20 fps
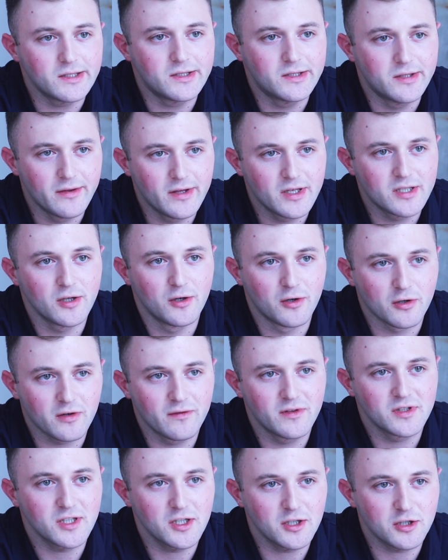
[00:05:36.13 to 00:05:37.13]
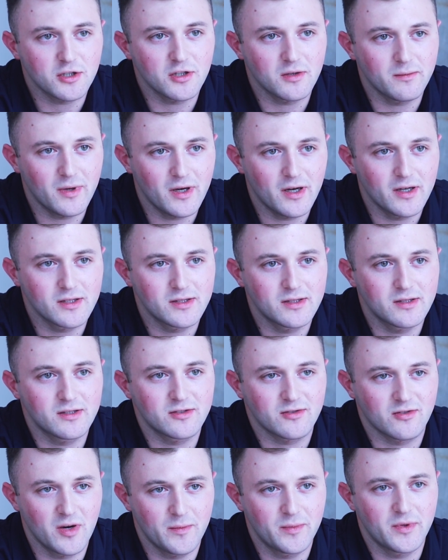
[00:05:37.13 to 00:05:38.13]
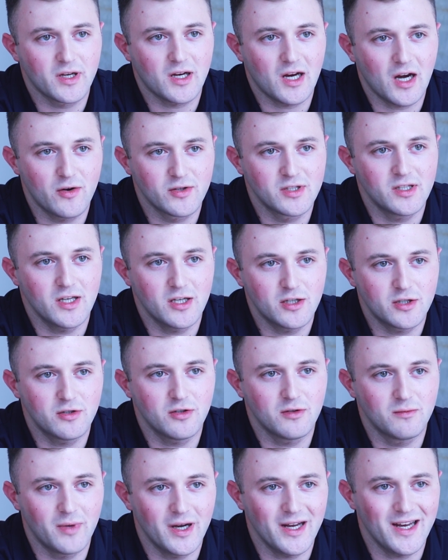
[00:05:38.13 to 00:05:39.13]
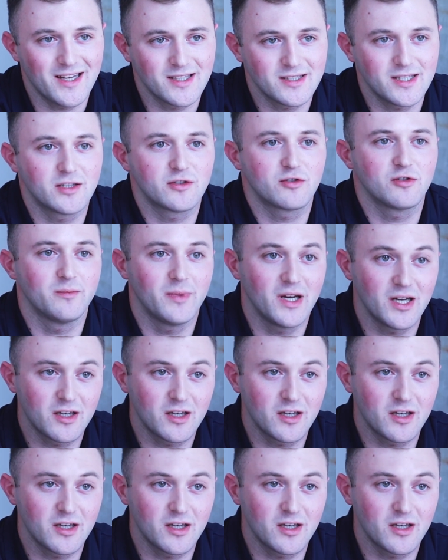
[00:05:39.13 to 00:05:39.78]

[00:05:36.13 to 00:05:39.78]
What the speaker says: to this whole conversation about cryptocurrency issued by a central